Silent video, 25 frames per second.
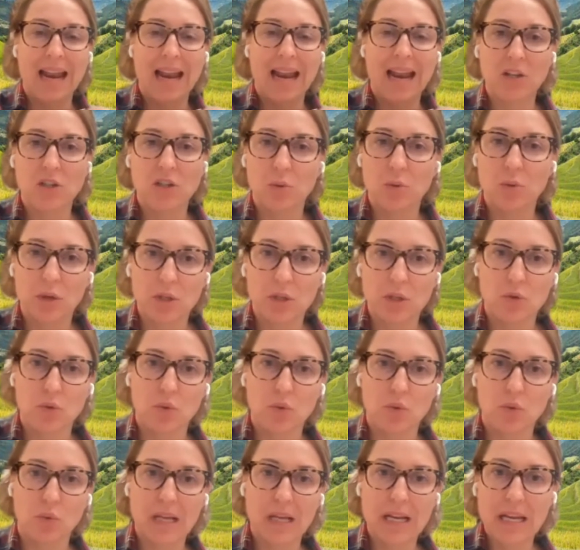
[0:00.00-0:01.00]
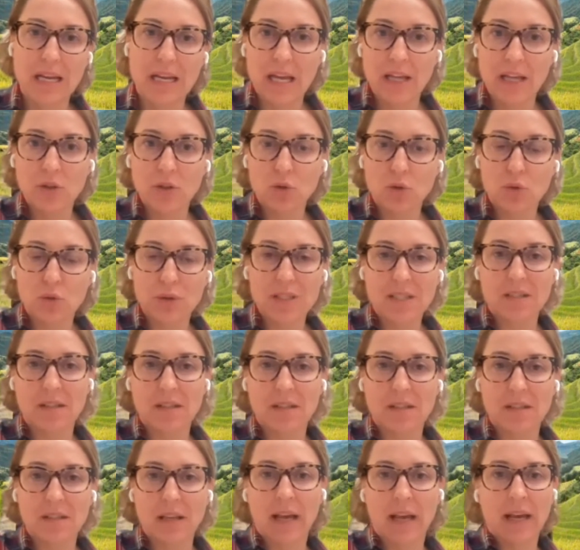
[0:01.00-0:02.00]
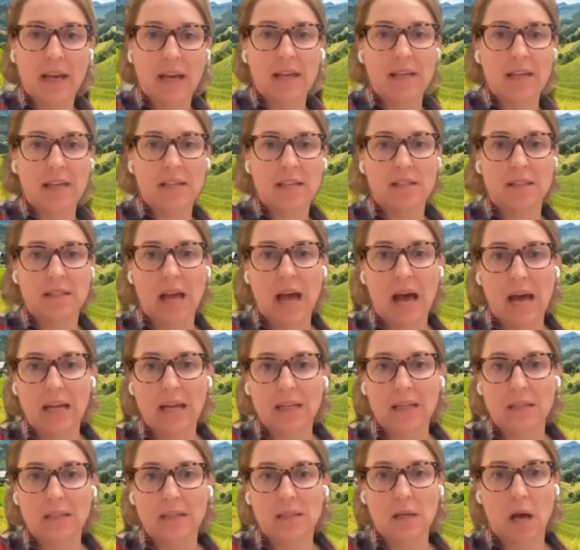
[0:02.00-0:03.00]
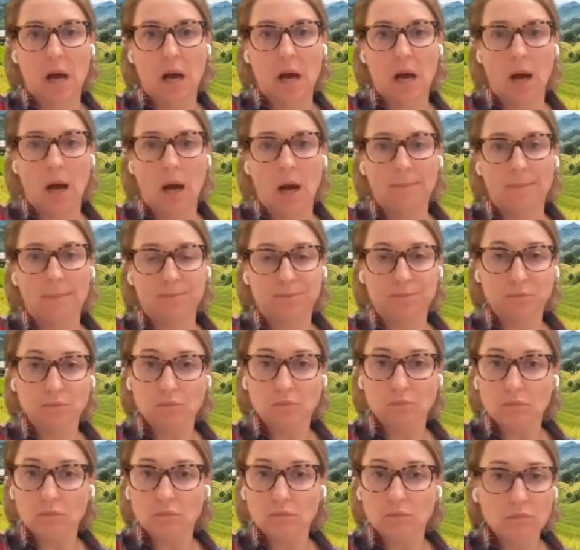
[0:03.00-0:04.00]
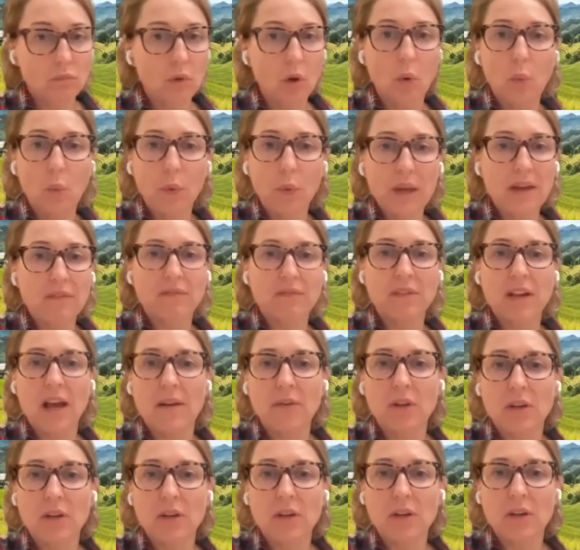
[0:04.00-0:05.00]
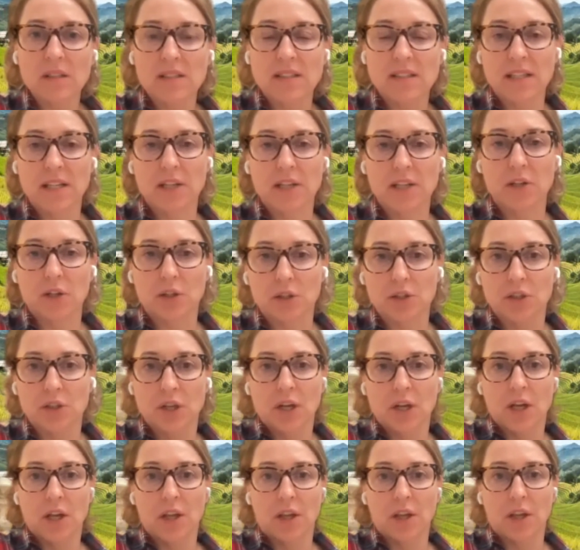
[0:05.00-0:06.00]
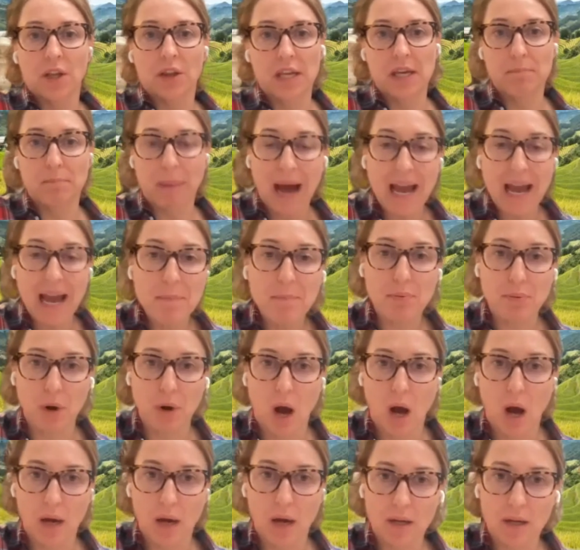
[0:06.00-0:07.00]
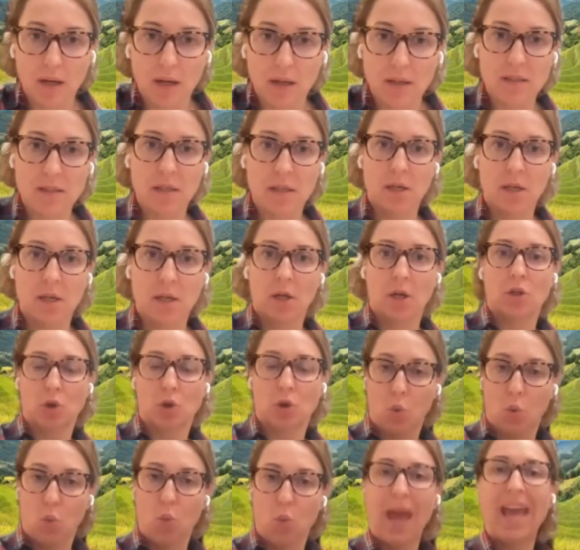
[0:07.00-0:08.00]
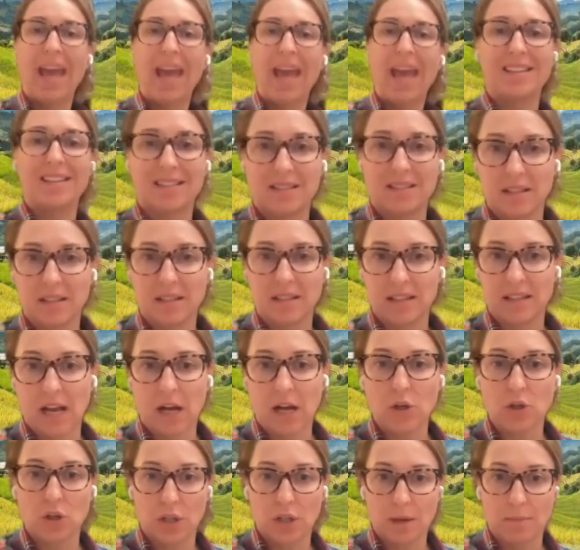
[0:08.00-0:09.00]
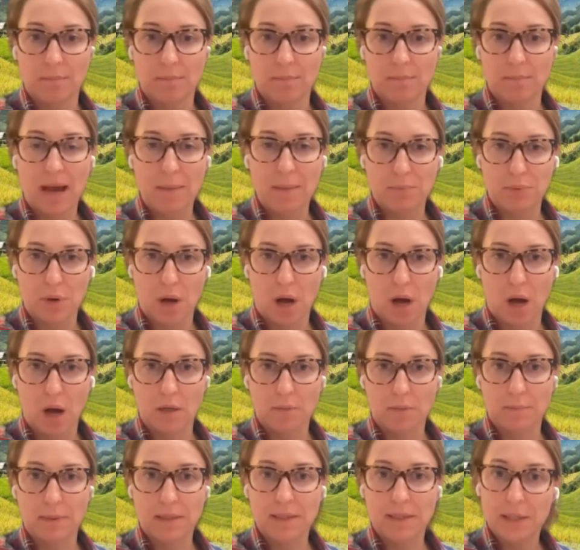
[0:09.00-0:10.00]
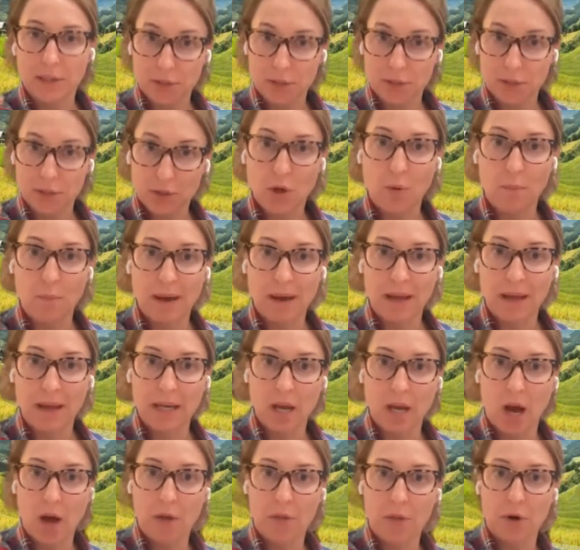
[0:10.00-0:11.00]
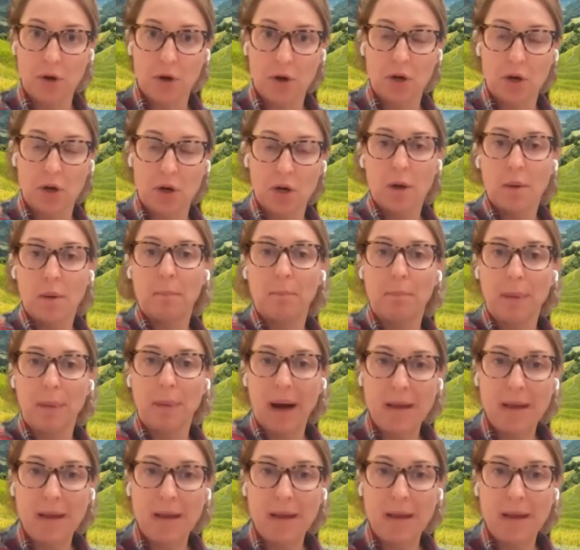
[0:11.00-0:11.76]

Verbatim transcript: And actually, what is really interesting is that um, we have never considered the byproducts. So, waste is actually a byproduct, but there are so many other